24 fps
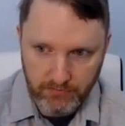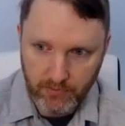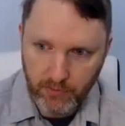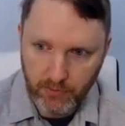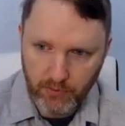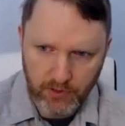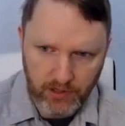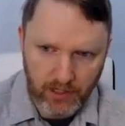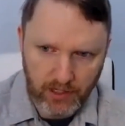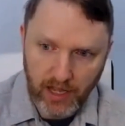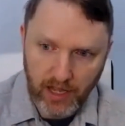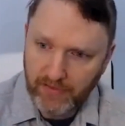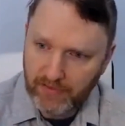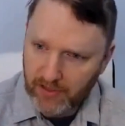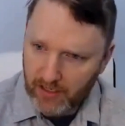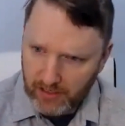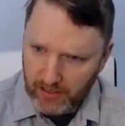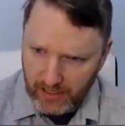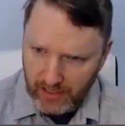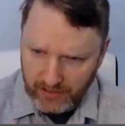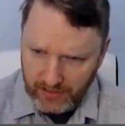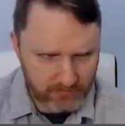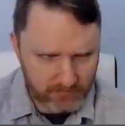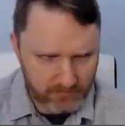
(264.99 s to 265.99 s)
a lifetime,
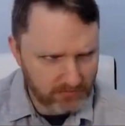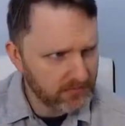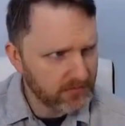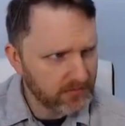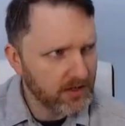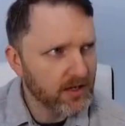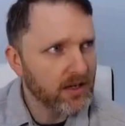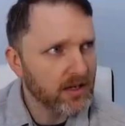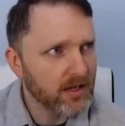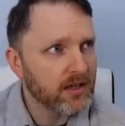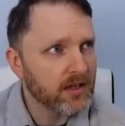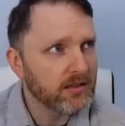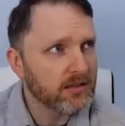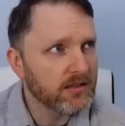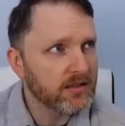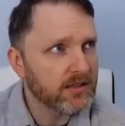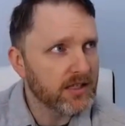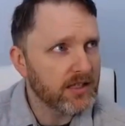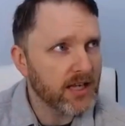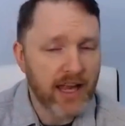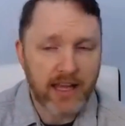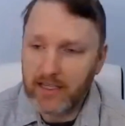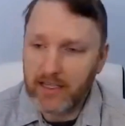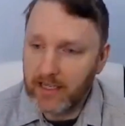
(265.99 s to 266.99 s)
like
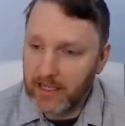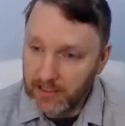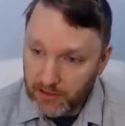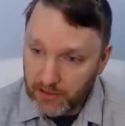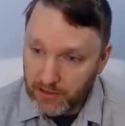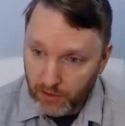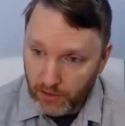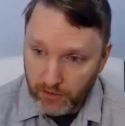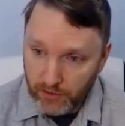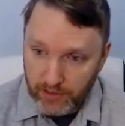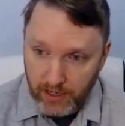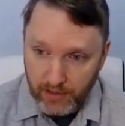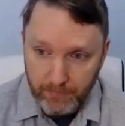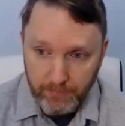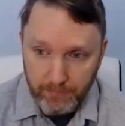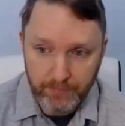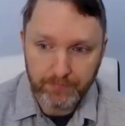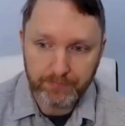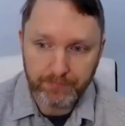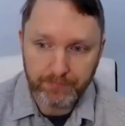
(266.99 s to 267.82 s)
10 years ago now.